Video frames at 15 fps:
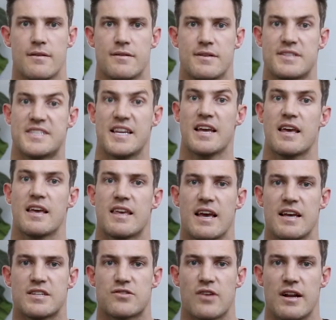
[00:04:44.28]
The second
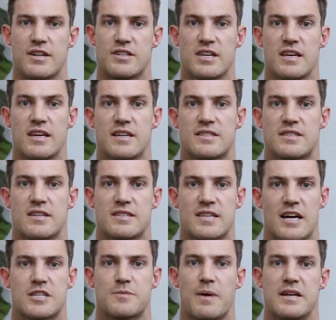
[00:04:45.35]
key strategy is to
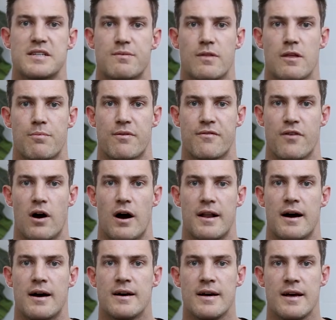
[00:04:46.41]
touch base with your
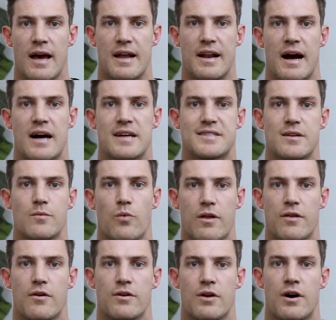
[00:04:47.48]
provider and ask them
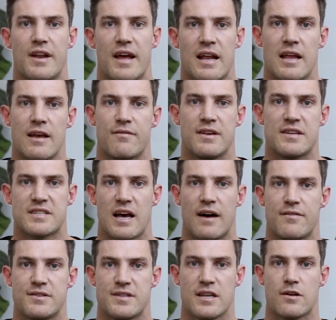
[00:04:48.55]
whether or not any of this
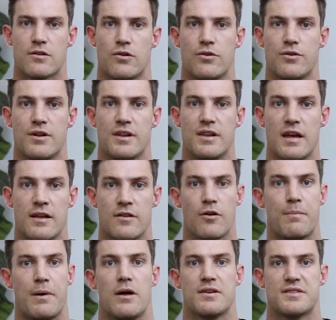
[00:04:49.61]
cover is included in your
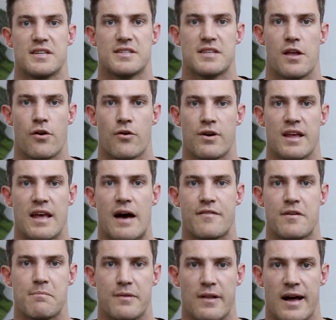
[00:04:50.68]
policies that you already have
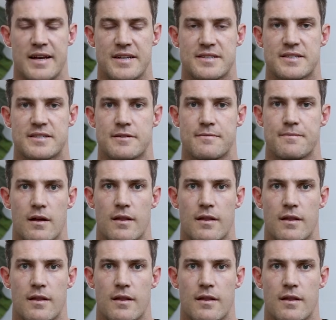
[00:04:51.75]
in place.